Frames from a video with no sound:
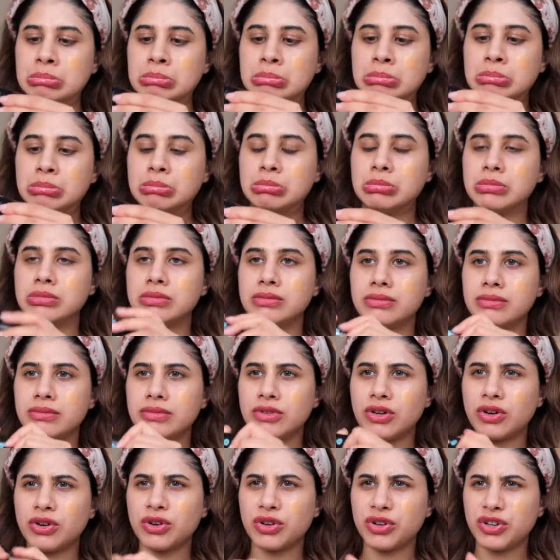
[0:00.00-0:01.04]
I'm
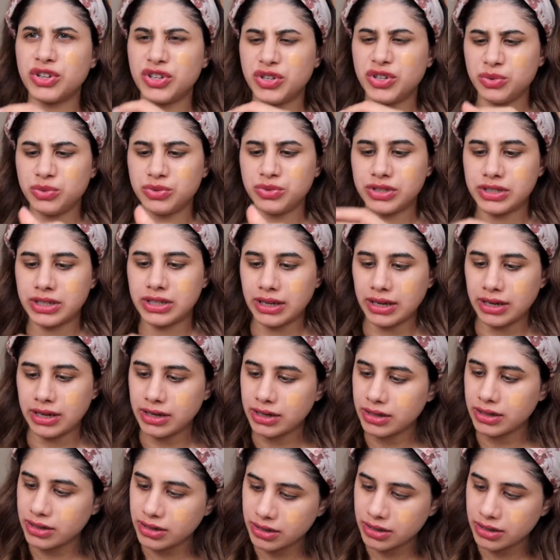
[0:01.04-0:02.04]
not gonna use that.